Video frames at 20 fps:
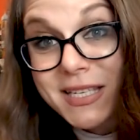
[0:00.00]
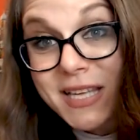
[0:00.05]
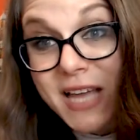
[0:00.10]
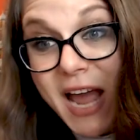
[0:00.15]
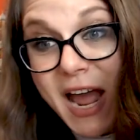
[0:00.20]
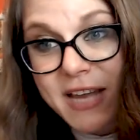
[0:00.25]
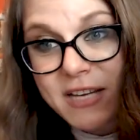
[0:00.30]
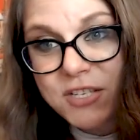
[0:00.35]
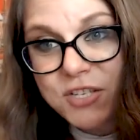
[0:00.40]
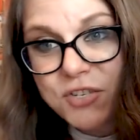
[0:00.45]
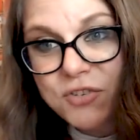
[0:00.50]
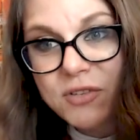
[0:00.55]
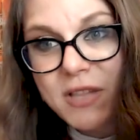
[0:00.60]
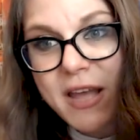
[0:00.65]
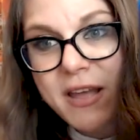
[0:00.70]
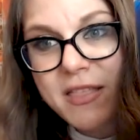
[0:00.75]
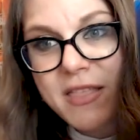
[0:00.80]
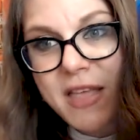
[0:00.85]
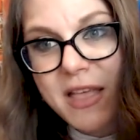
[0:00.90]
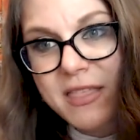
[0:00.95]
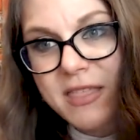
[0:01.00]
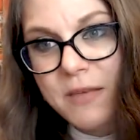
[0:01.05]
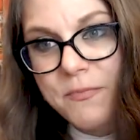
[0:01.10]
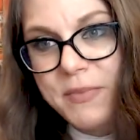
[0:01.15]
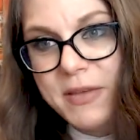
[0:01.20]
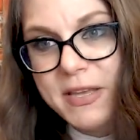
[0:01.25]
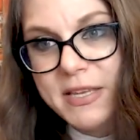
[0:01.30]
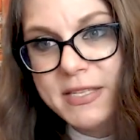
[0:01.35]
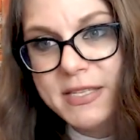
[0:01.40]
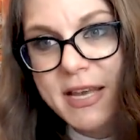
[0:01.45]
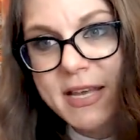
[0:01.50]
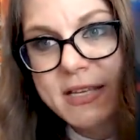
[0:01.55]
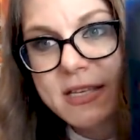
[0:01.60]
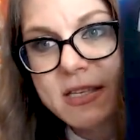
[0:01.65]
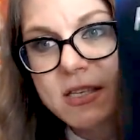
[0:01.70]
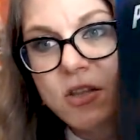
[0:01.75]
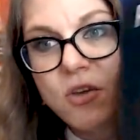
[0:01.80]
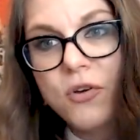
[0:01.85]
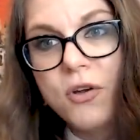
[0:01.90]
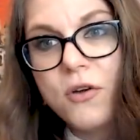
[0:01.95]
I do like that the P C S
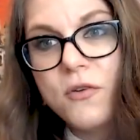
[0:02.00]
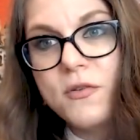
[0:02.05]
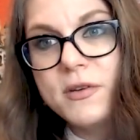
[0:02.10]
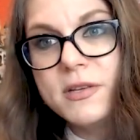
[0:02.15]
logo is